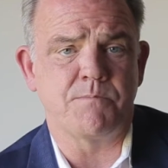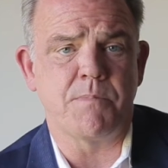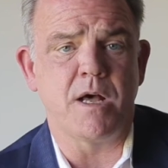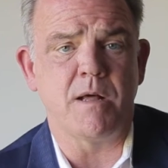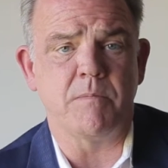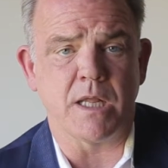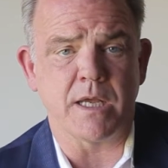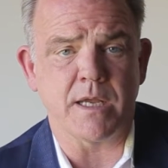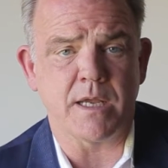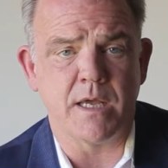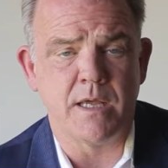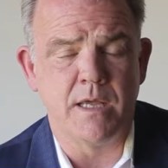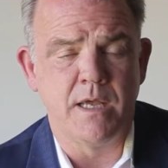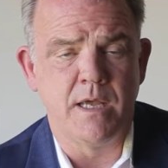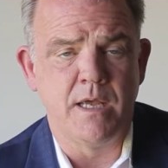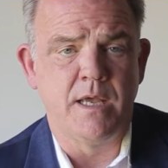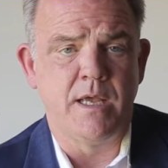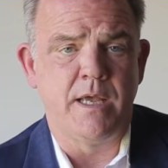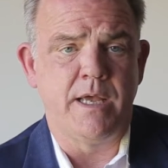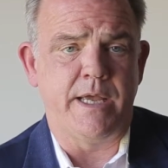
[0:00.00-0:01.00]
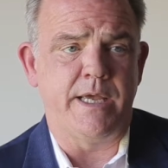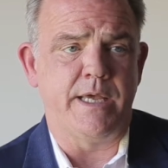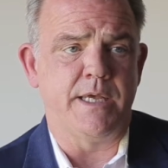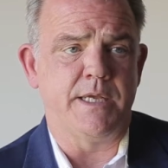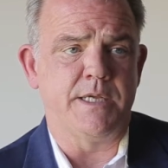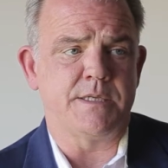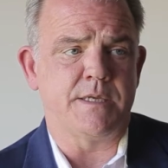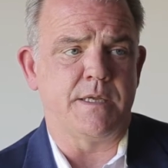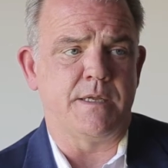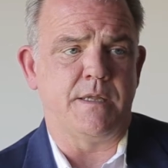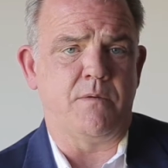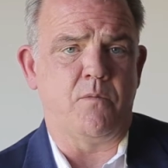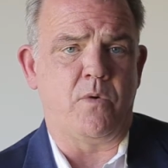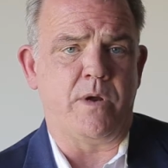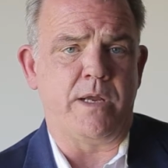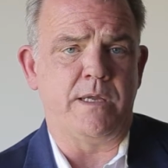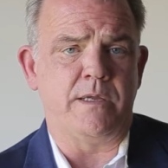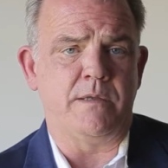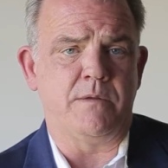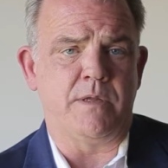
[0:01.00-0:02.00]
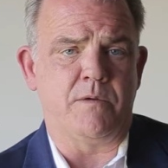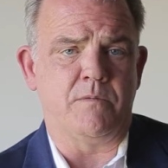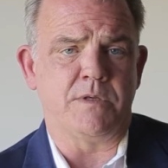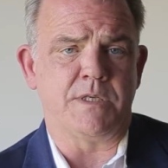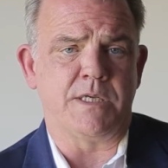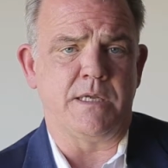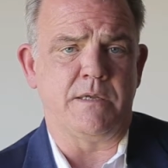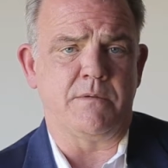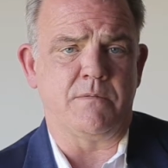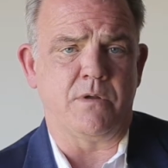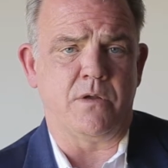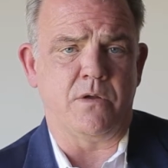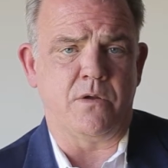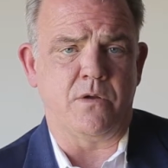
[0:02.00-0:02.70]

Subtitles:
public. It was a